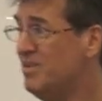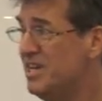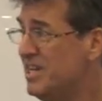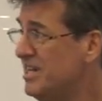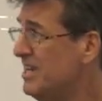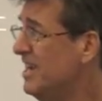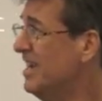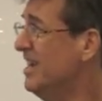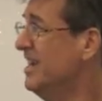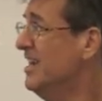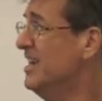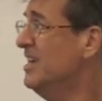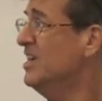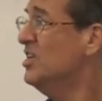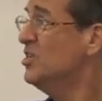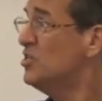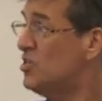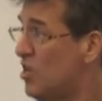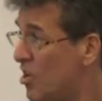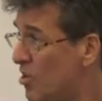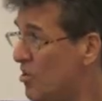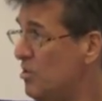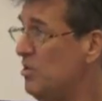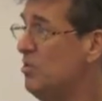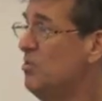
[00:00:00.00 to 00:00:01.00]
mean,
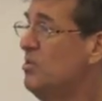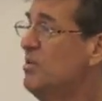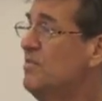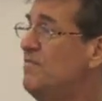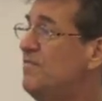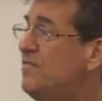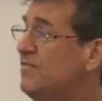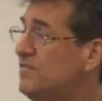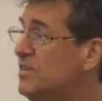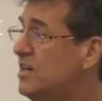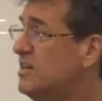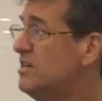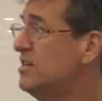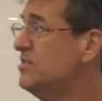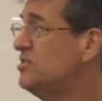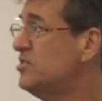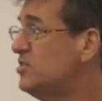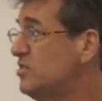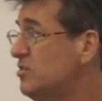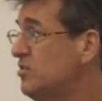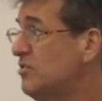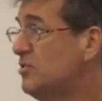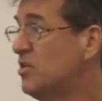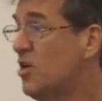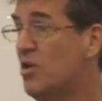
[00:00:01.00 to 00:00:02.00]
go to a, a
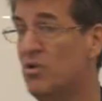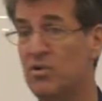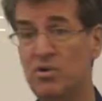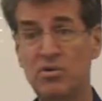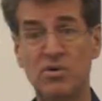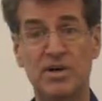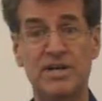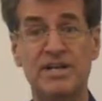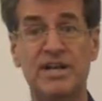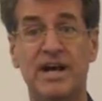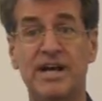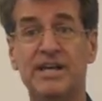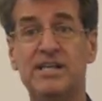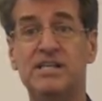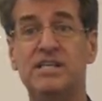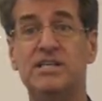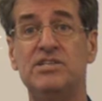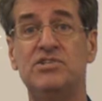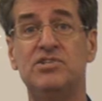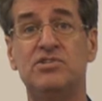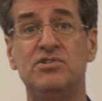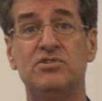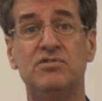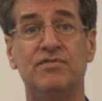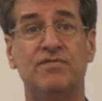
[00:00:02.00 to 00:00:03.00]
shoe, go to a Nike
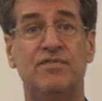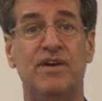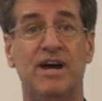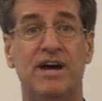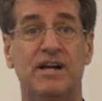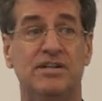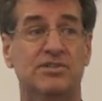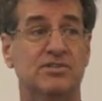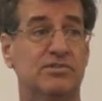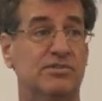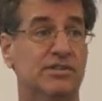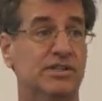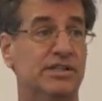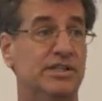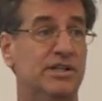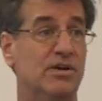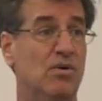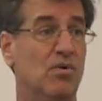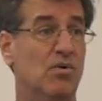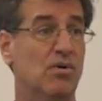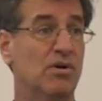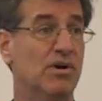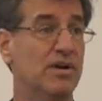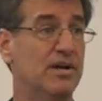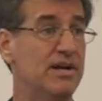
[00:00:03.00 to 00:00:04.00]
shoe factory
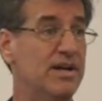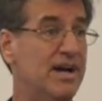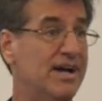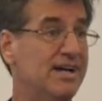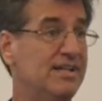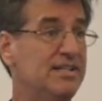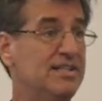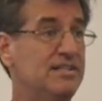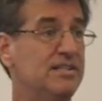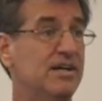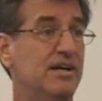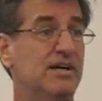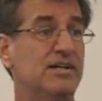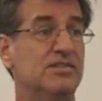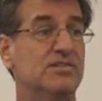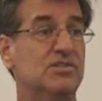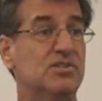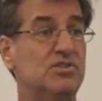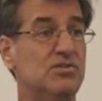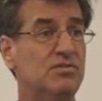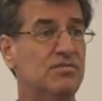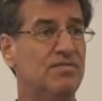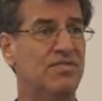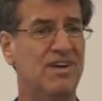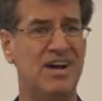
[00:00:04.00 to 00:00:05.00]
or an Adidas
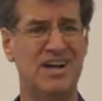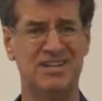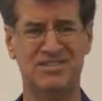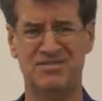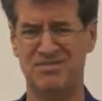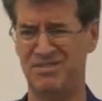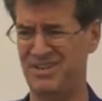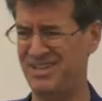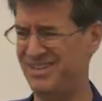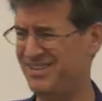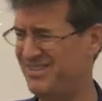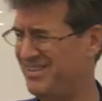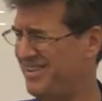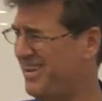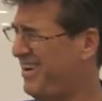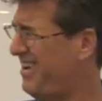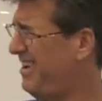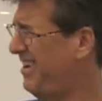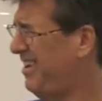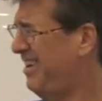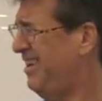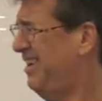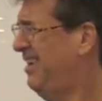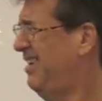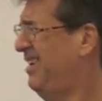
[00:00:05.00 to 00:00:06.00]
shoe factory.
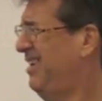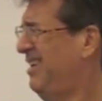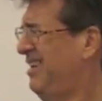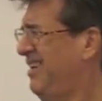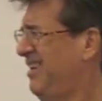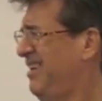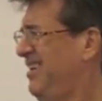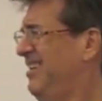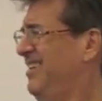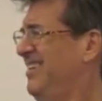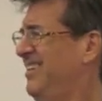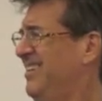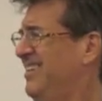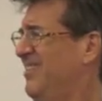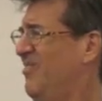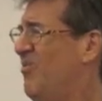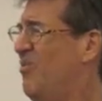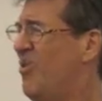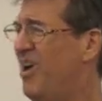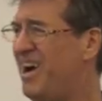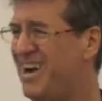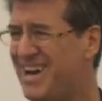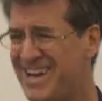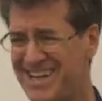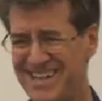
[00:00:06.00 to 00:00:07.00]

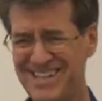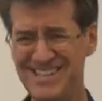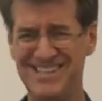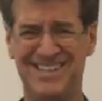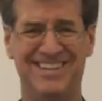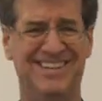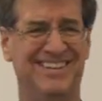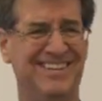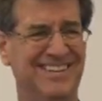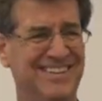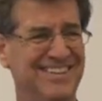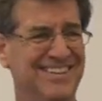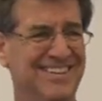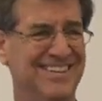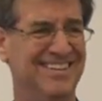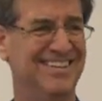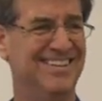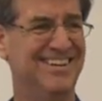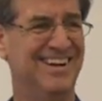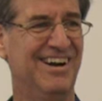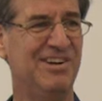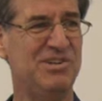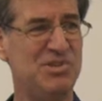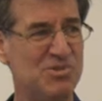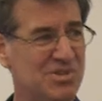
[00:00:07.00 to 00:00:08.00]
what?
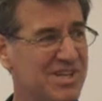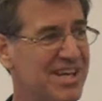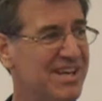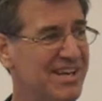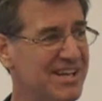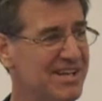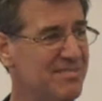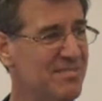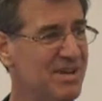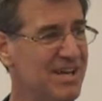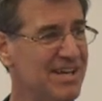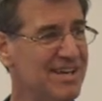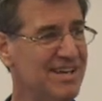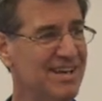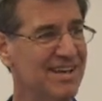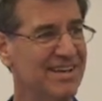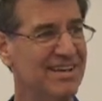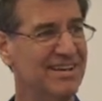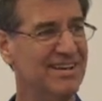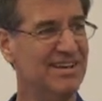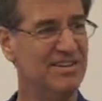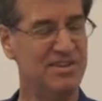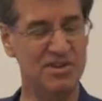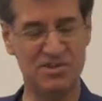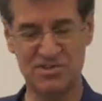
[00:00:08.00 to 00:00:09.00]
Are you kidding me?
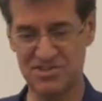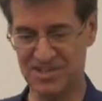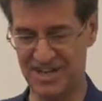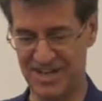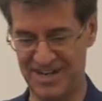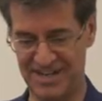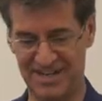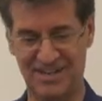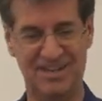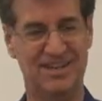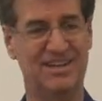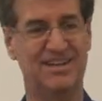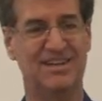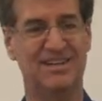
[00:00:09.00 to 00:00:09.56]
There's like